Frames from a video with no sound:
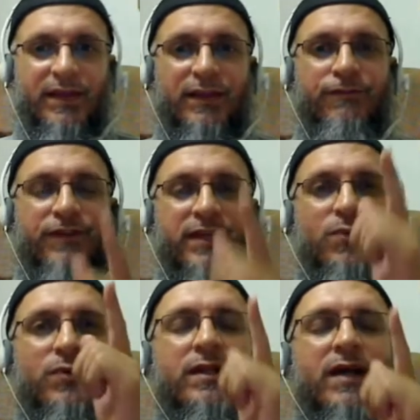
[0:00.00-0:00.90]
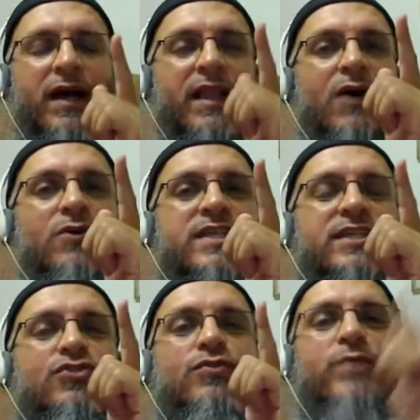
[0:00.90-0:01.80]
Free will allows
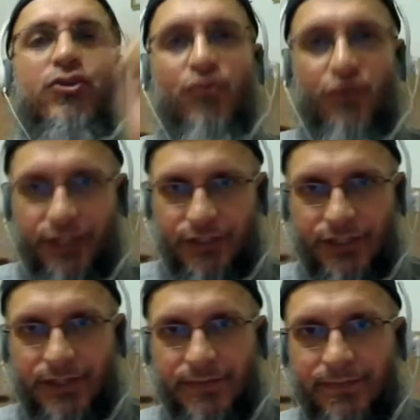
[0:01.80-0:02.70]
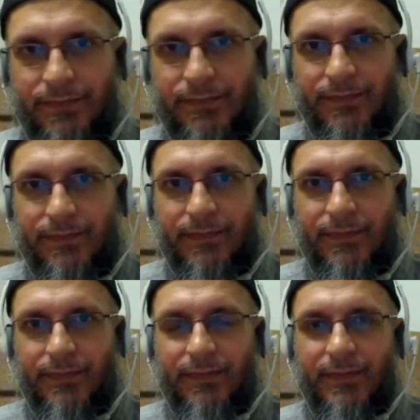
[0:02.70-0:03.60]
us to be curious.
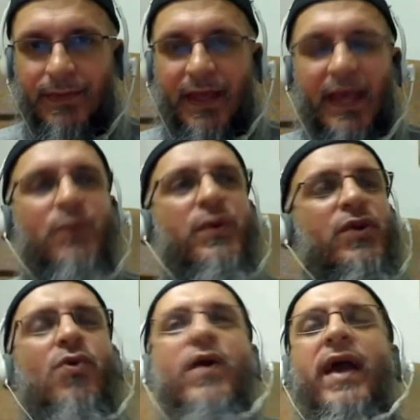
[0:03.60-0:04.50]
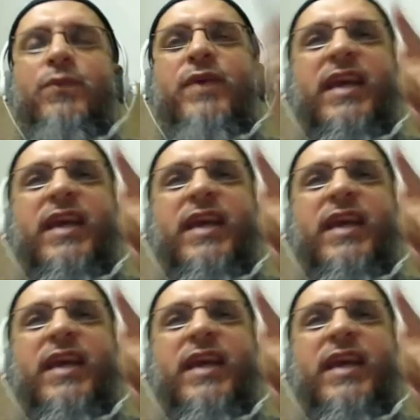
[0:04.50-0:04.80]
And we go and we